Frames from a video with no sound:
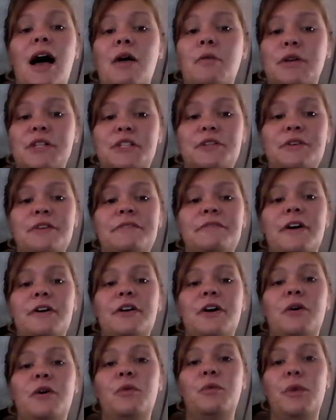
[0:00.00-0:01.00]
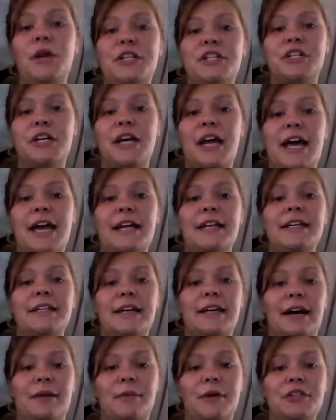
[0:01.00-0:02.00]
Once you have found out which kind and
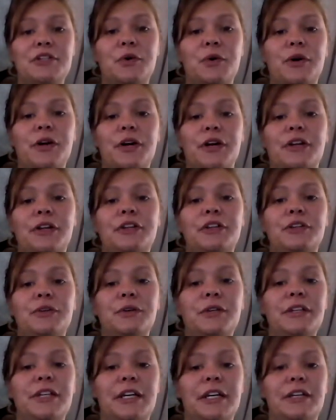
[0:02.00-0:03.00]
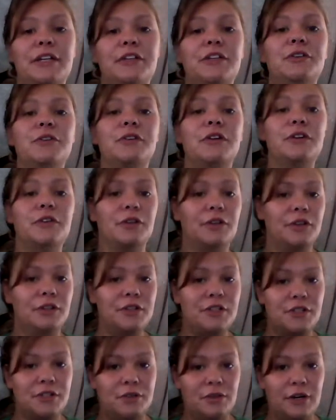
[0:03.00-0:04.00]
how much oil you'll need, you can go to
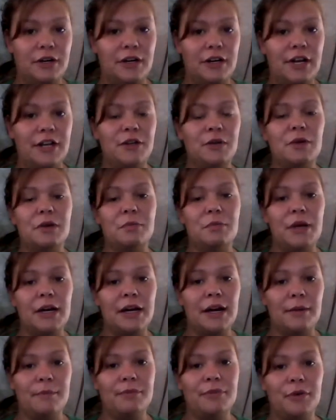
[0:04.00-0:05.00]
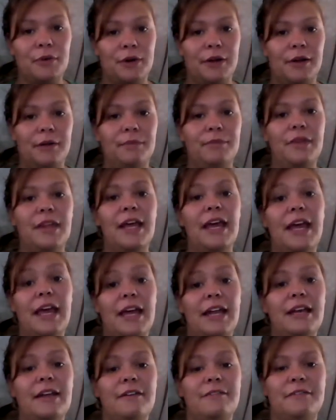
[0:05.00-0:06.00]
the store and you can pick up the oil
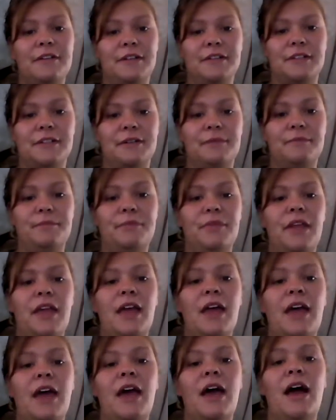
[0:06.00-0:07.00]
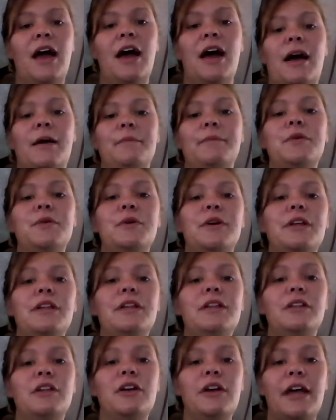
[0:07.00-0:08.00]
and a filter. You
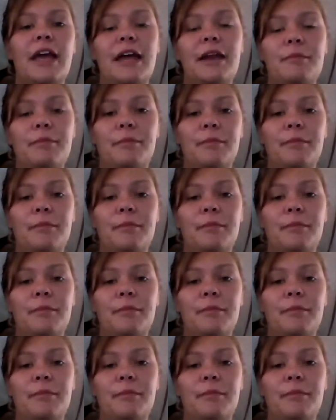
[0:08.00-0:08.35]
can look at